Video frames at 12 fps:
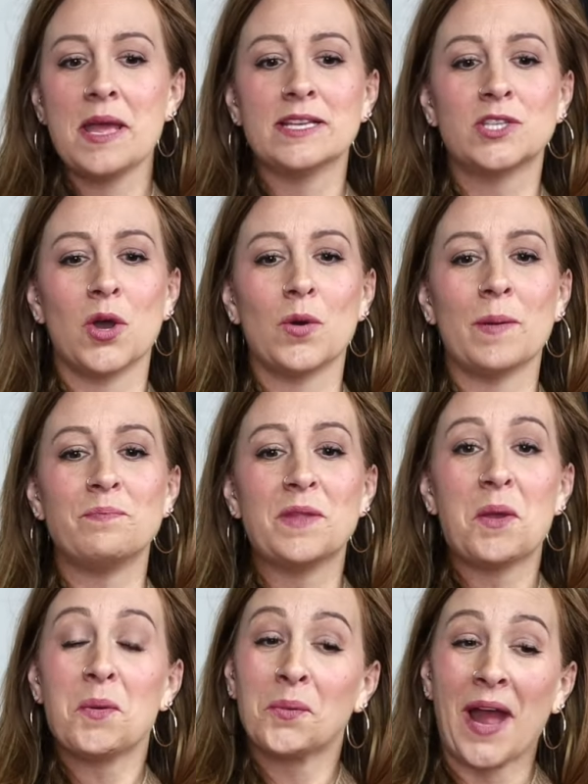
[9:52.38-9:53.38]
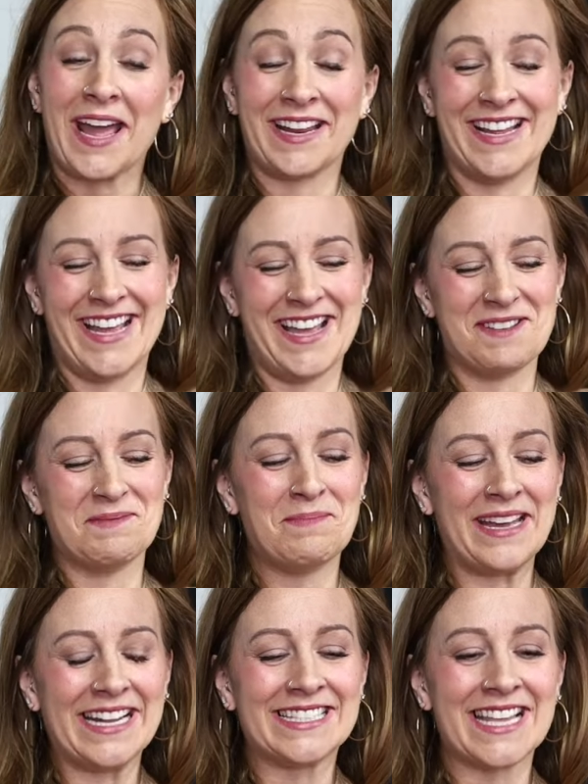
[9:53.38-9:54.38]
By so, name. Right.
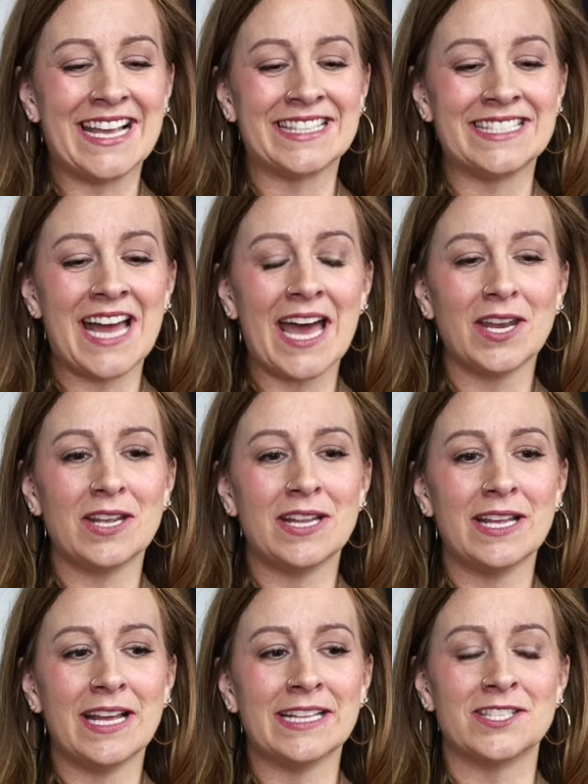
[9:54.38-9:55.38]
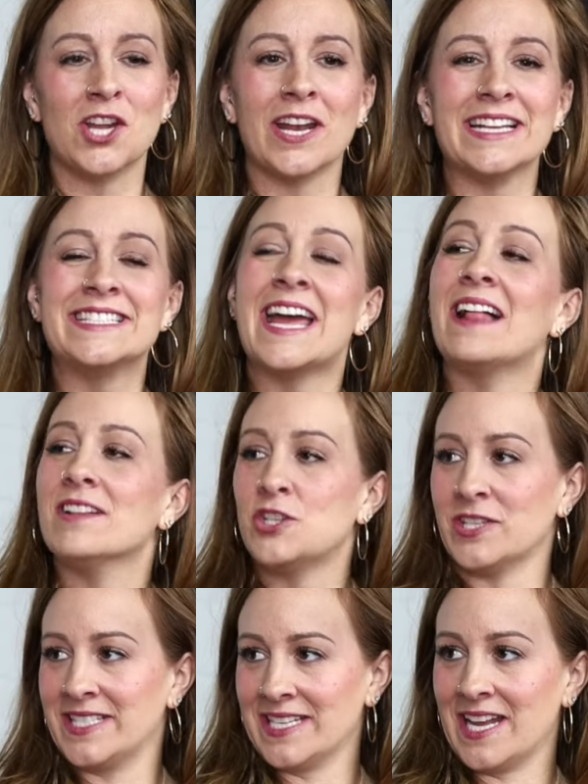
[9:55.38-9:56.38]
But it's, it's not It's not
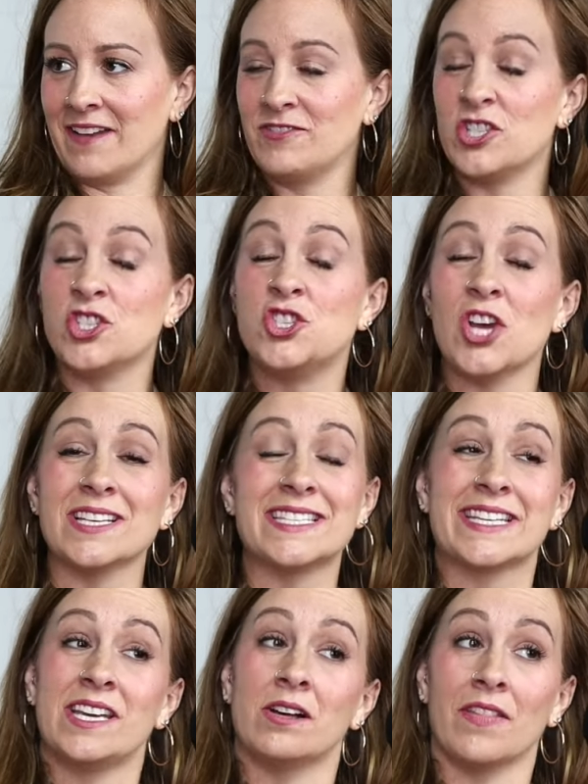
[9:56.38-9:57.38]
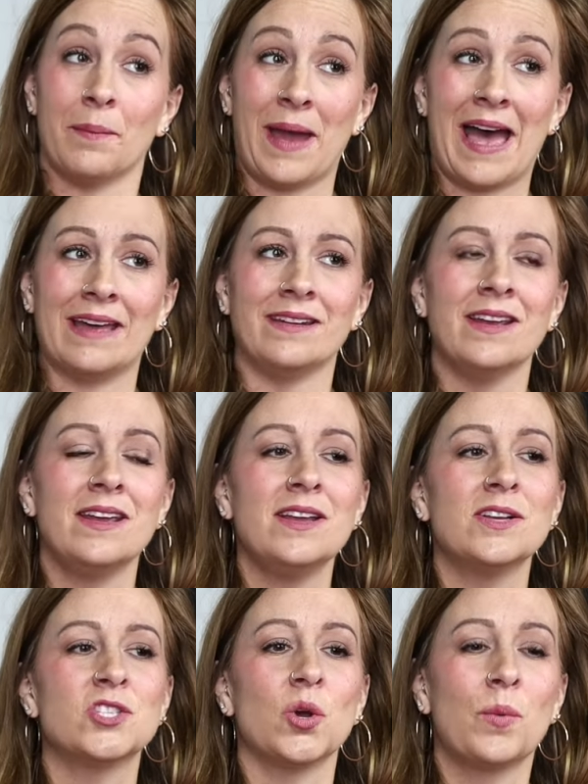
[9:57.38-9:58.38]
intelligent enough no. to just kill the bad.
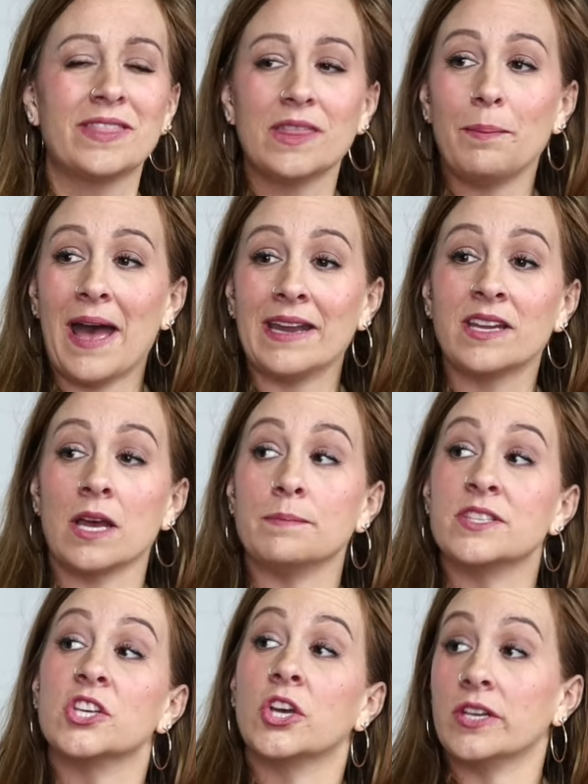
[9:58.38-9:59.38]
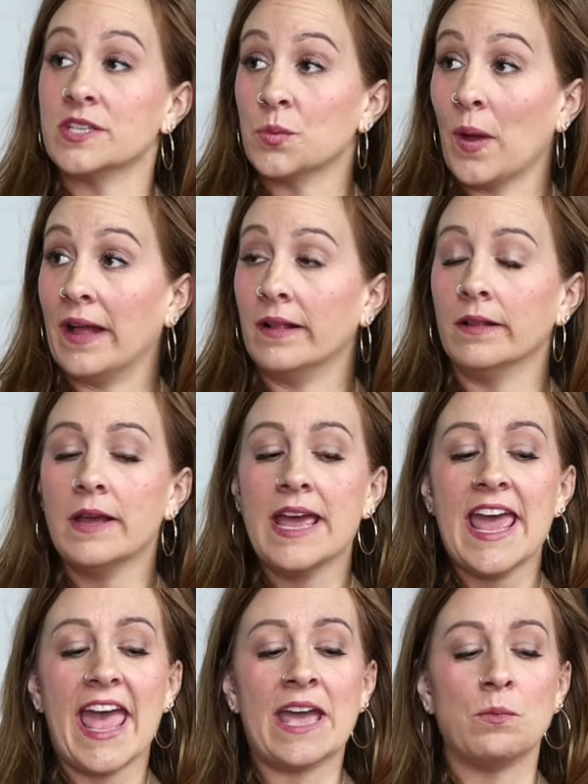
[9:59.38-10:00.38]
So with the bad comes the good as well.
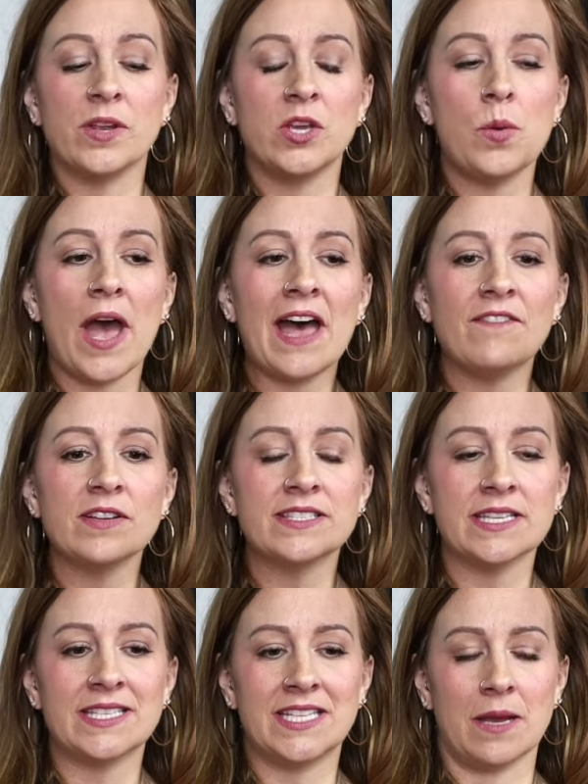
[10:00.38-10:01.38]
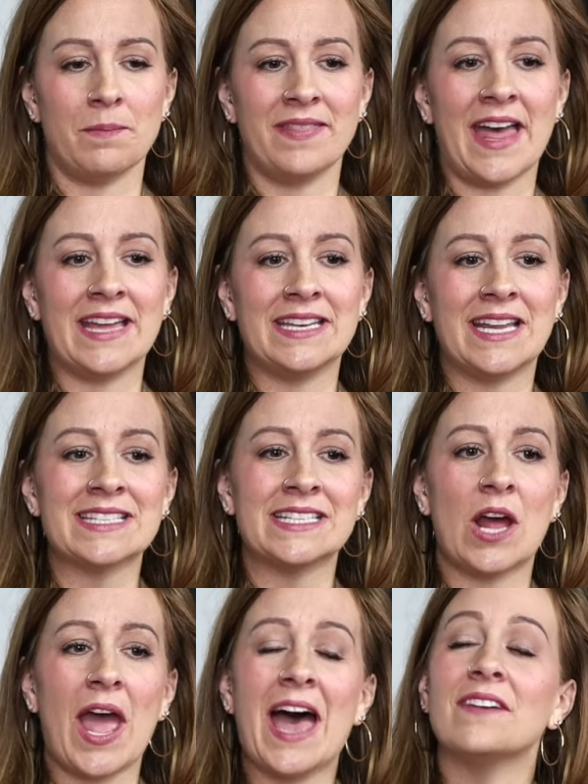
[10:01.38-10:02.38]
Yeah. And when you have a system that doesn't
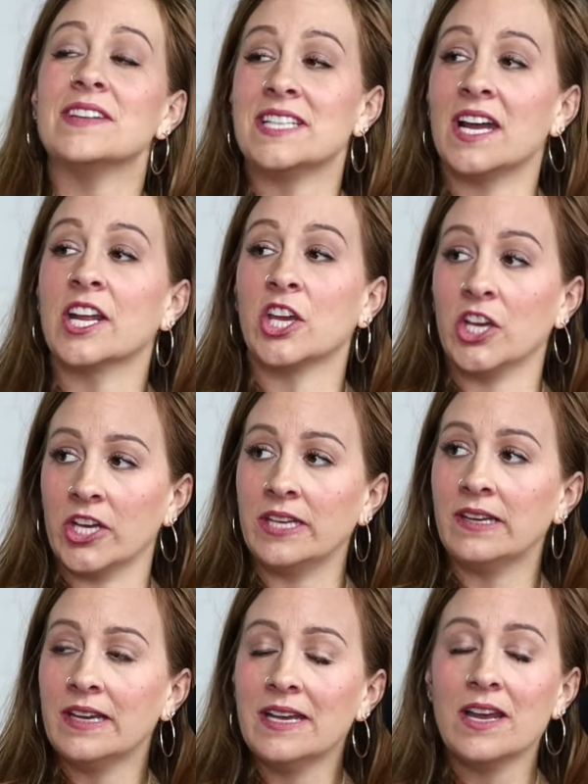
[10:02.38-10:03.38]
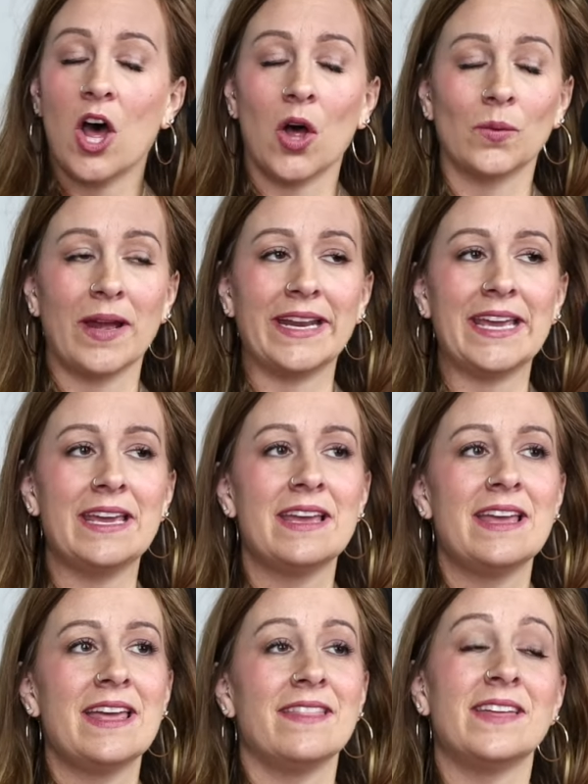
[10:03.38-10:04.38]
have a ton of good yeah. already,
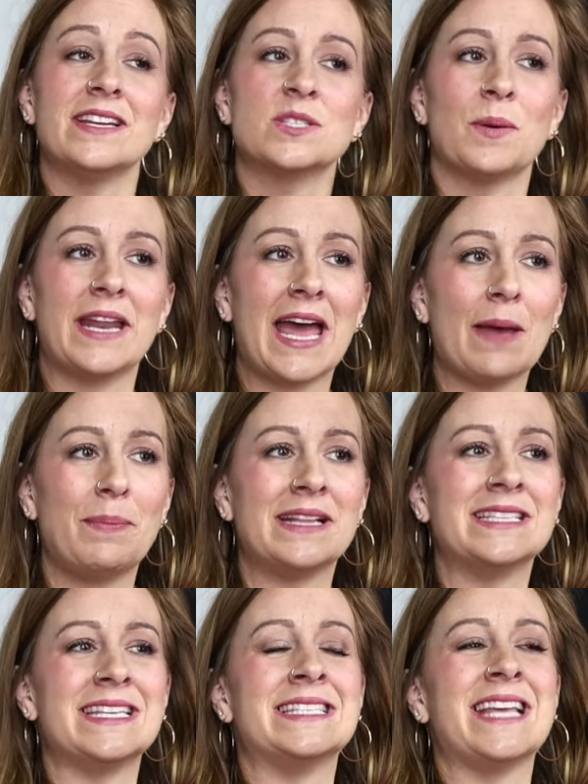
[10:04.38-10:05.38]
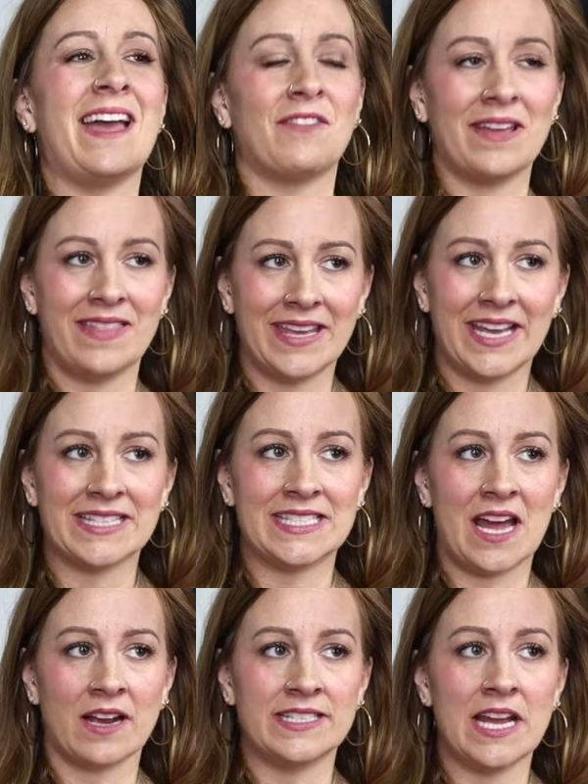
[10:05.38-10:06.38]
then is what happens is everything gets
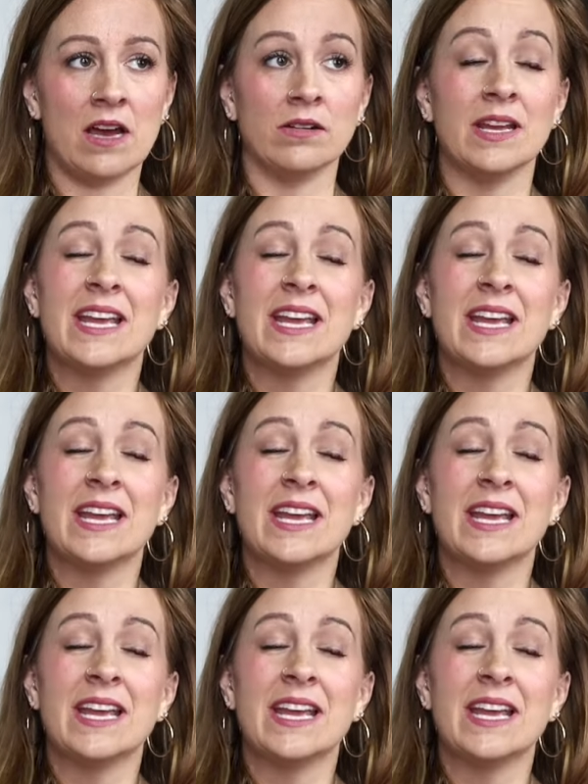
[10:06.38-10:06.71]
knocked down.